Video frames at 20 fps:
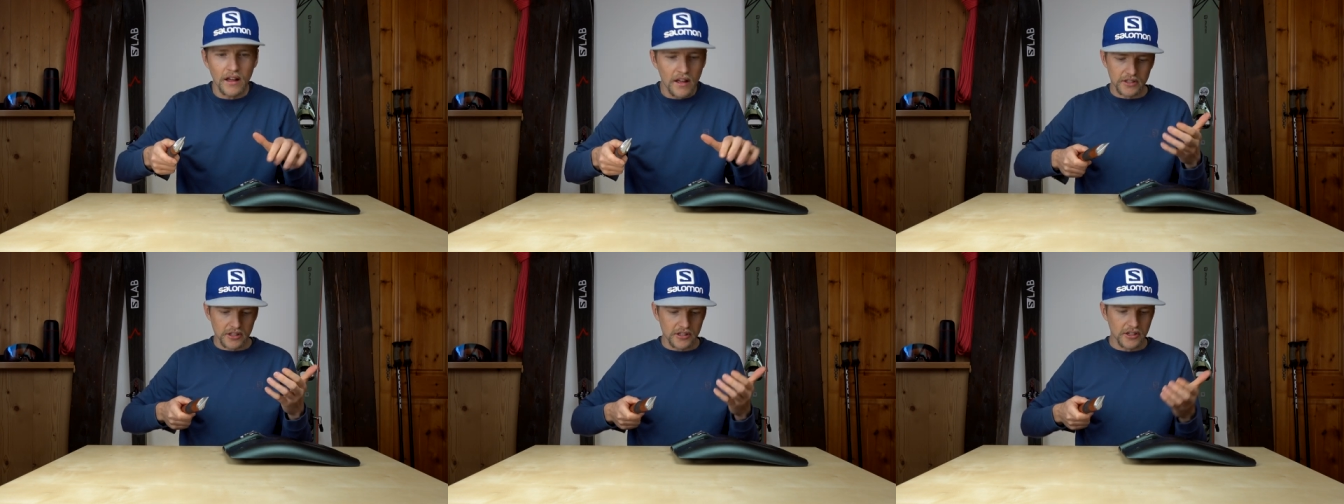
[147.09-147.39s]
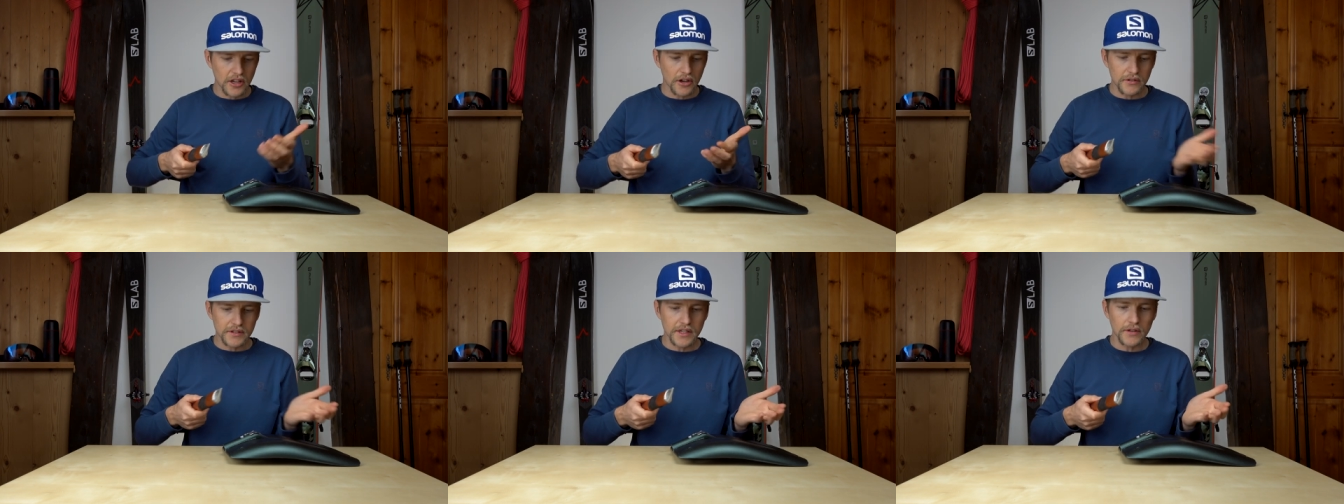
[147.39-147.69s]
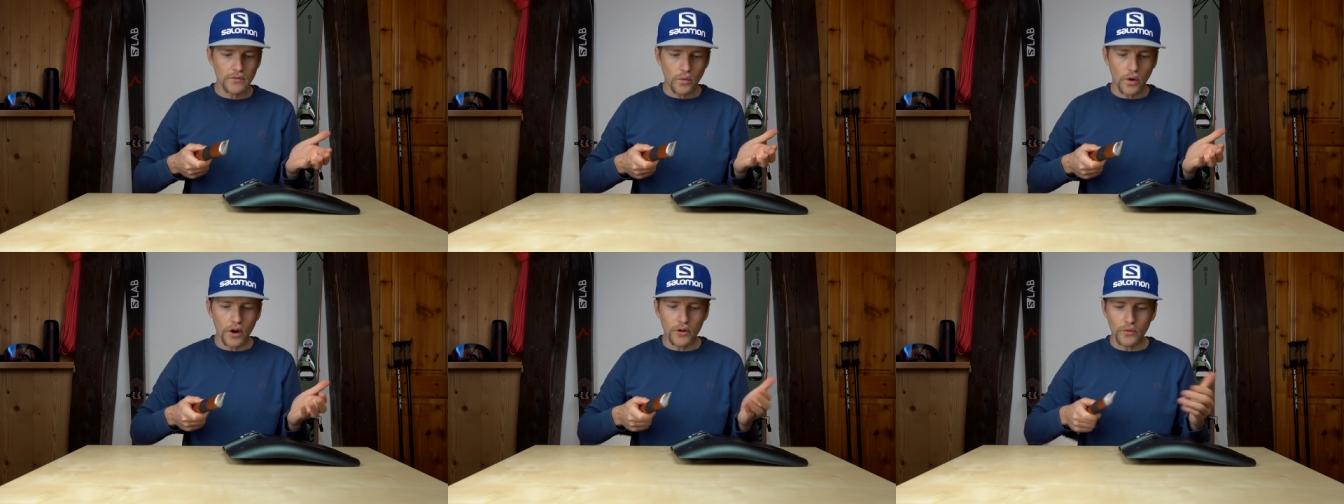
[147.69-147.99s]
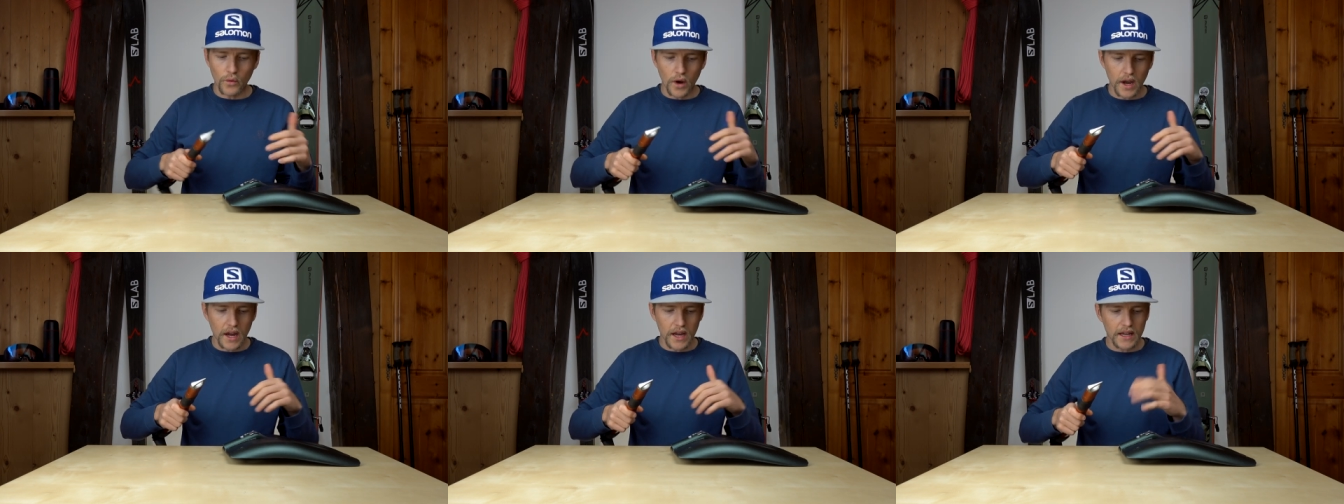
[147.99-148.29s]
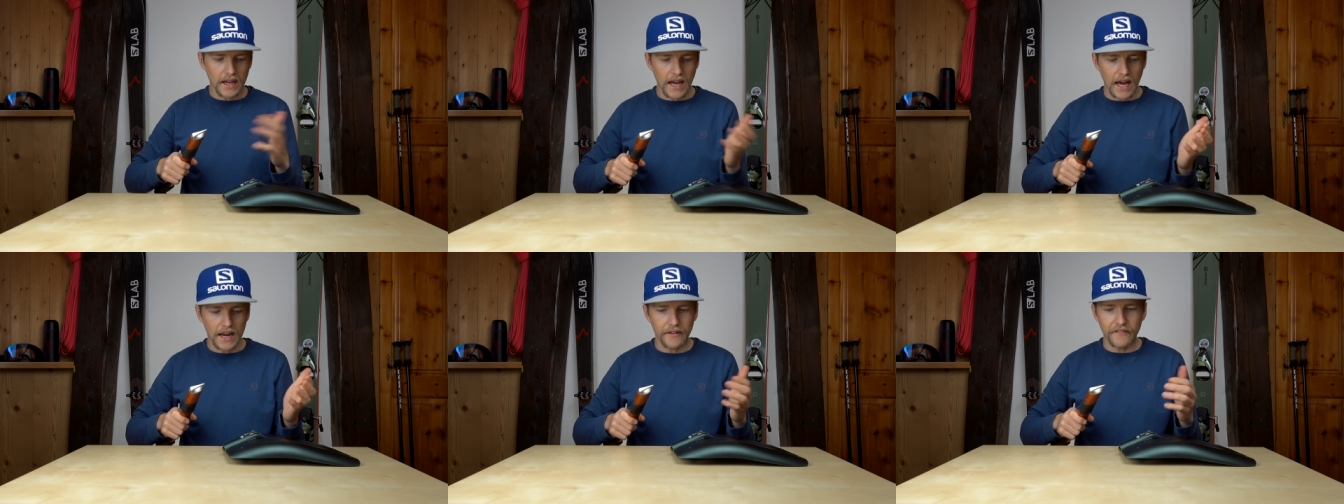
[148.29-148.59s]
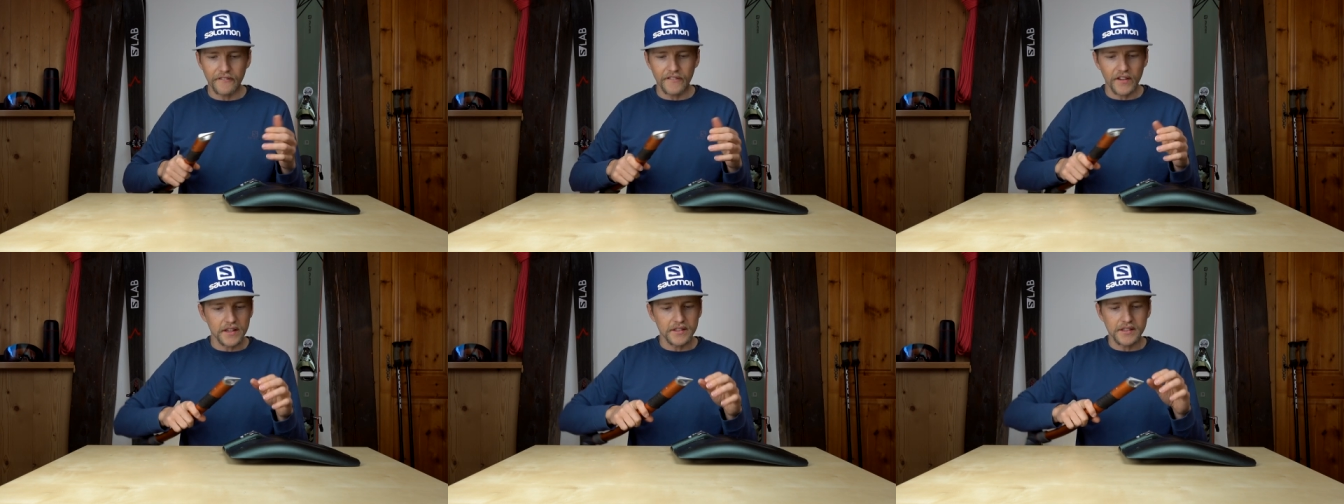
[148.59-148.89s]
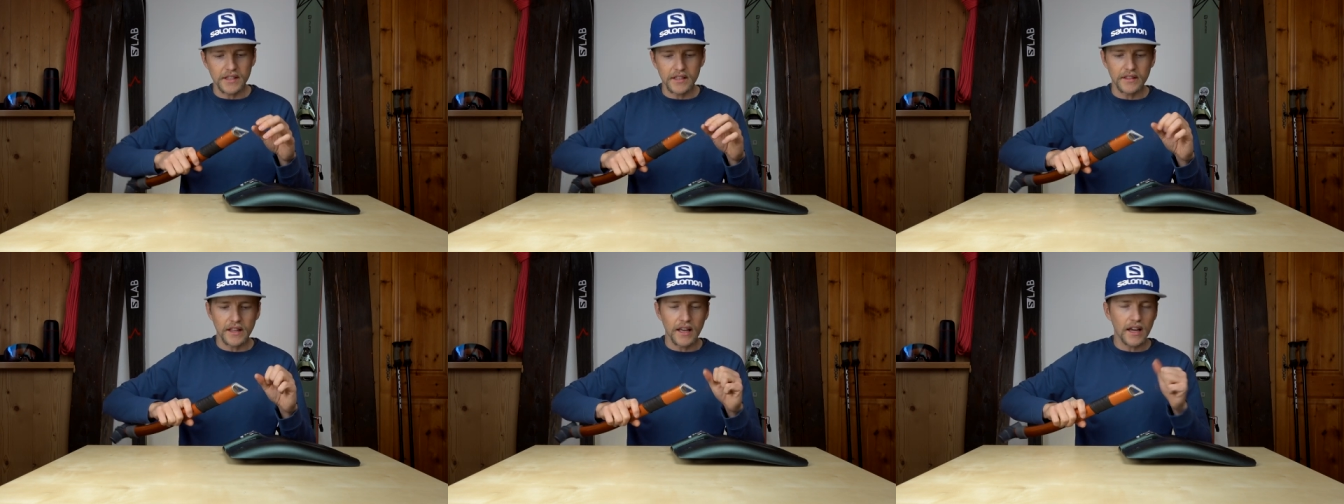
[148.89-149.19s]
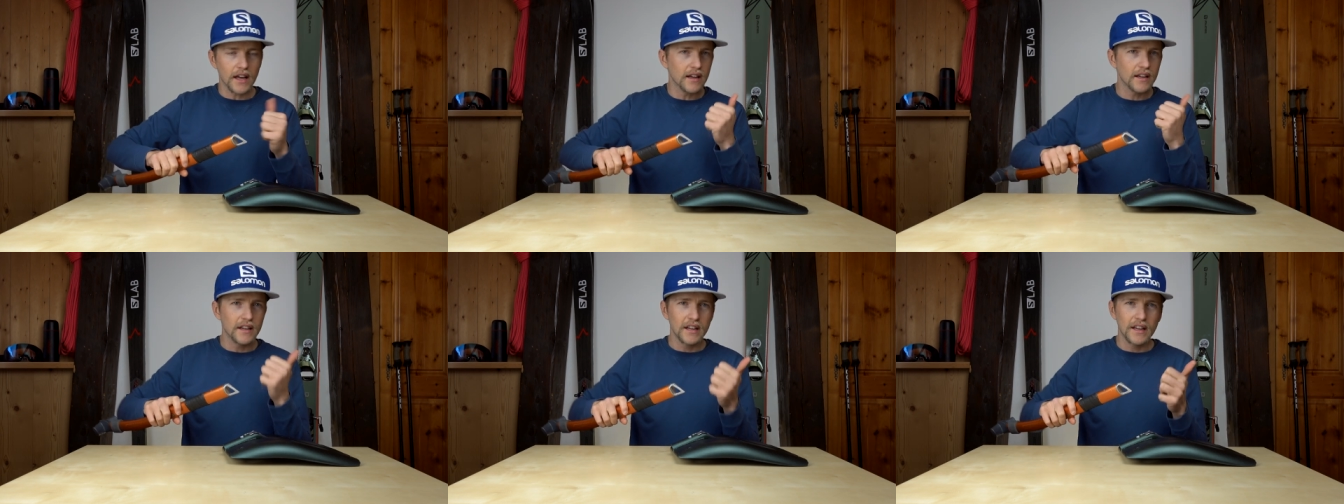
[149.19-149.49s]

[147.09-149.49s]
It just goes in one way and it fits in there